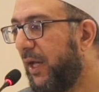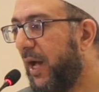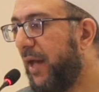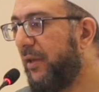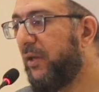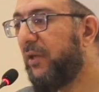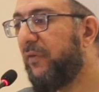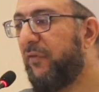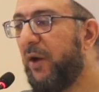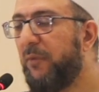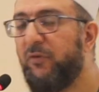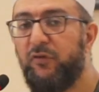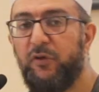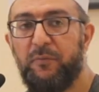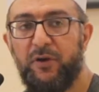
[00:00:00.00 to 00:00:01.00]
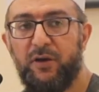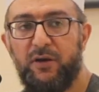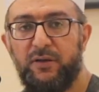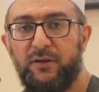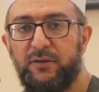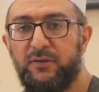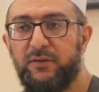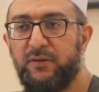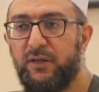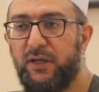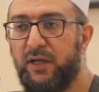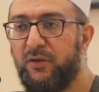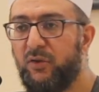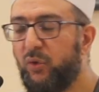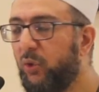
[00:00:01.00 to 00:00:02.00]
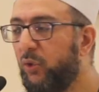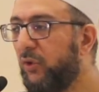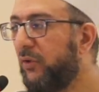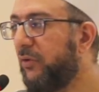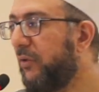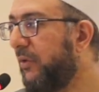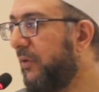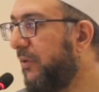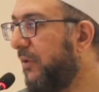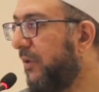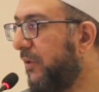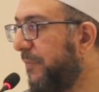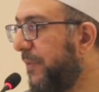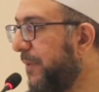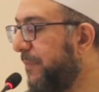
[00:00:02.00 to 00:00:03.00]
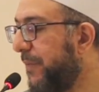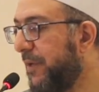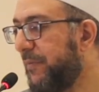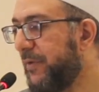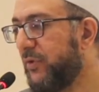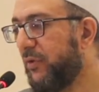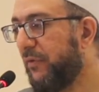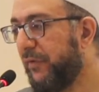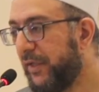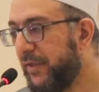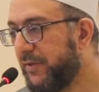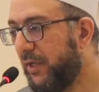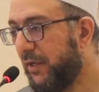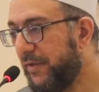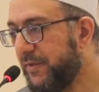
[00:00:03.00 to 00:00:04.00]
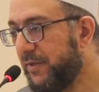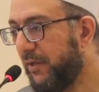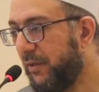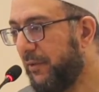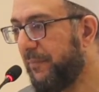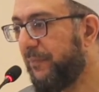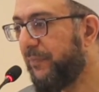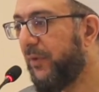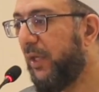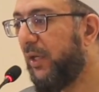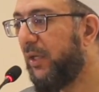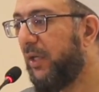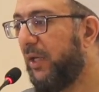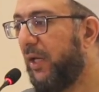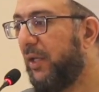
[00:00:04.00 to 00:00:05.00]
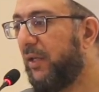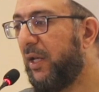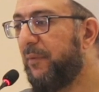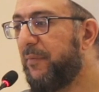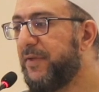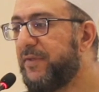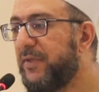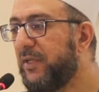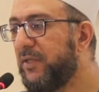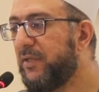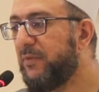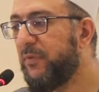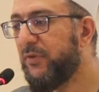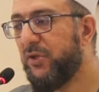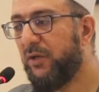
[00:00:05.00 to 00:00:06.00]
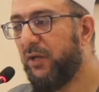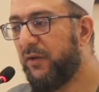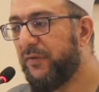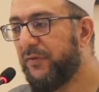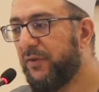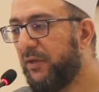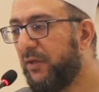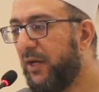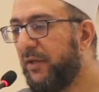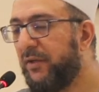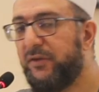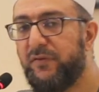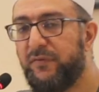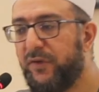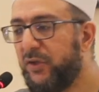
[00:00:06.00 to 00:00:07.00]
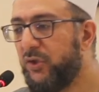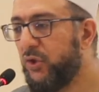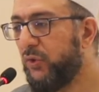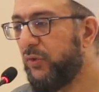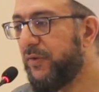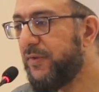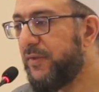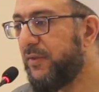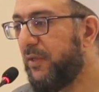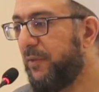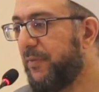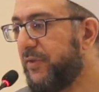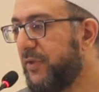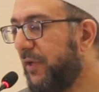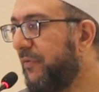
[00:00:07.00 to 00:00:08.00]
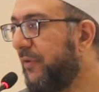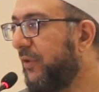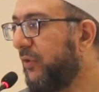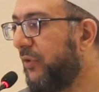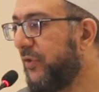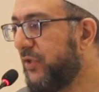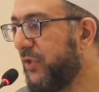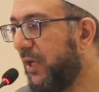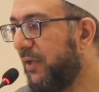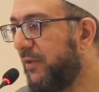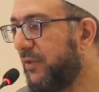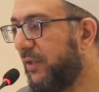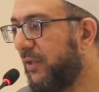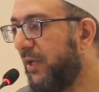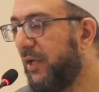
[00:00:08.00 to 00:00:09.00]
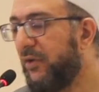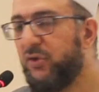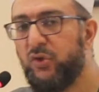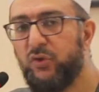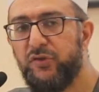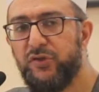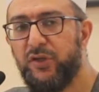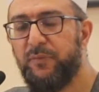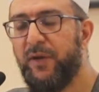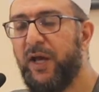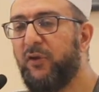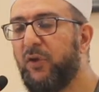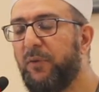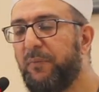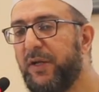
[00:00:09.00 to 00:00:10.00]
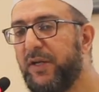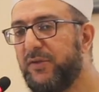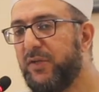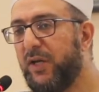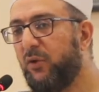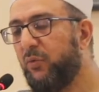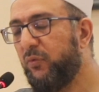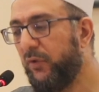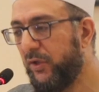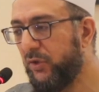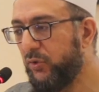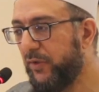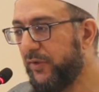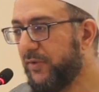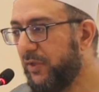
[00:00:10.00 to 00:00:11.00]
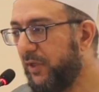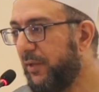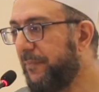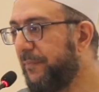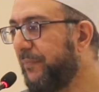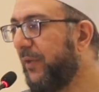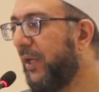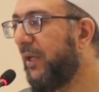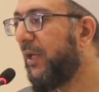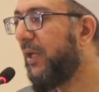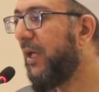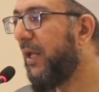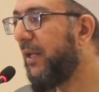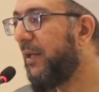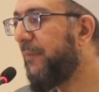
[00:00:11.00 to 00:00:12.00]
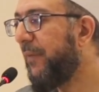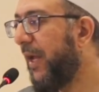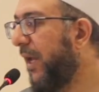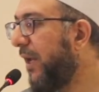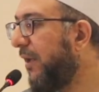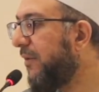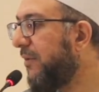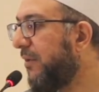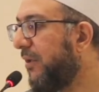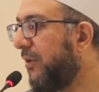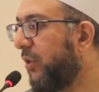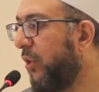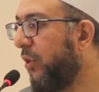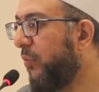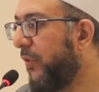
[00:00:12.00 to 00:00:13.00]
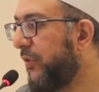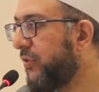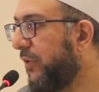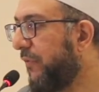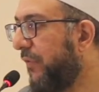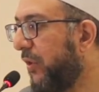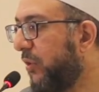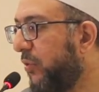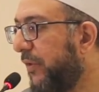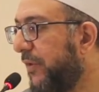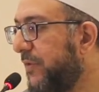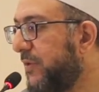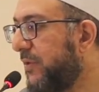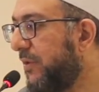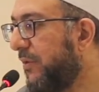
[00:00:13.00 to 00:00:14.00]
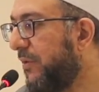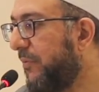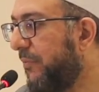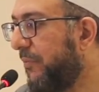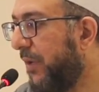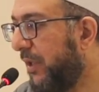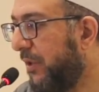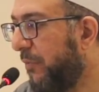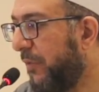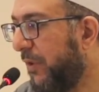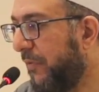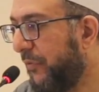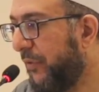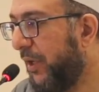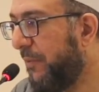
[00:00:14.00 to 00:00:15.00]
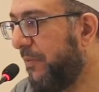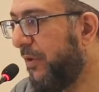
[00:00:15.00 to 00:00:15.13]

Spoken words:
and then the family of Imran and the role and purpose of Isa alayhi salam. The number 6, Masjid al-Aqsa and its virtues. Number 7, Christianity and Jerusalem, how that plays out into Islam. Number 8, conquest of Al-Quds by Ibn Khattab